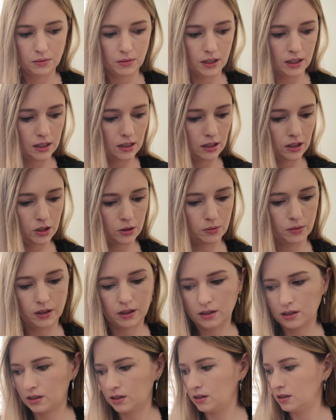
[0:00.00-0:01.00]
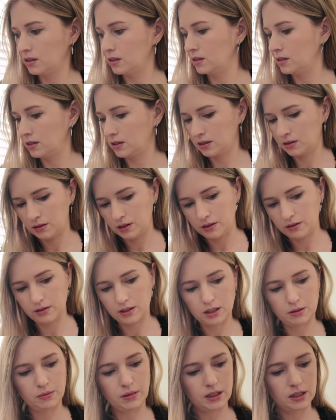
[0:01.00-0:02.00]
Where's stitch marker? Where
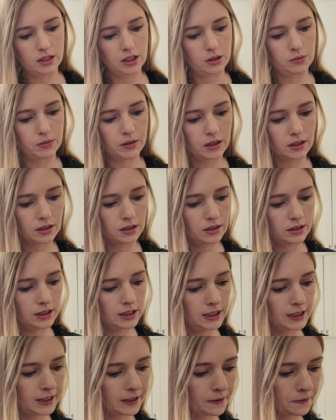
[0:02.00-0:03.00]
is my stitch marker?